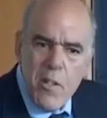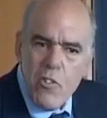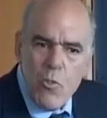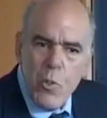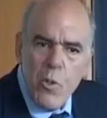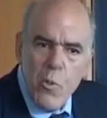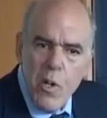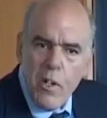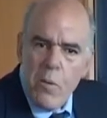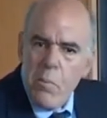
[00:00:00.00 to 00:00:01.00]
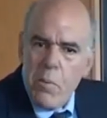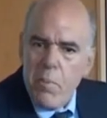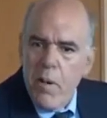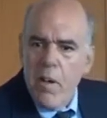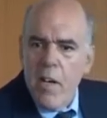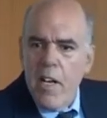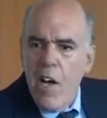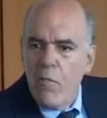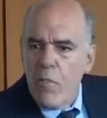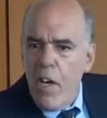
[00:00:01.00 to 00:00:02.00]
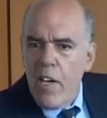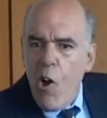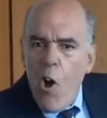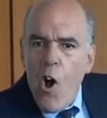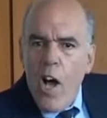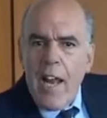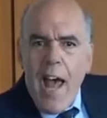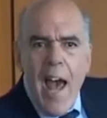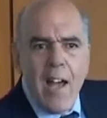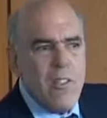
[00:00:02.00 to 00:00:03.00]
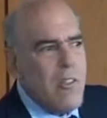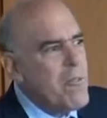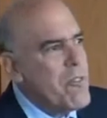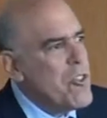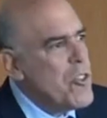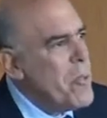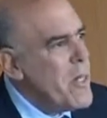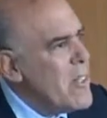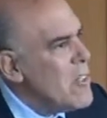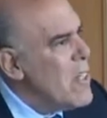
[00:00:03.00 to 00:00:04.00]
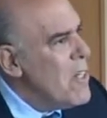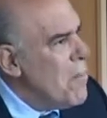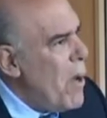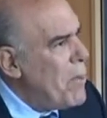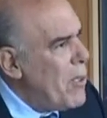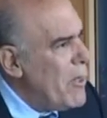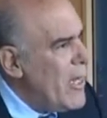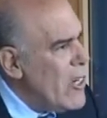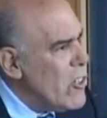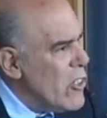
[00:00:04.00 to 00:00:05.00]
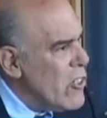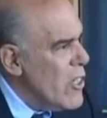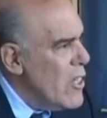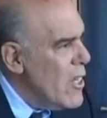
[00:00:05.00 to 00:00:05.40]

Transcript: They just wouldn't work. It would be an odd act of gratuitous public relations.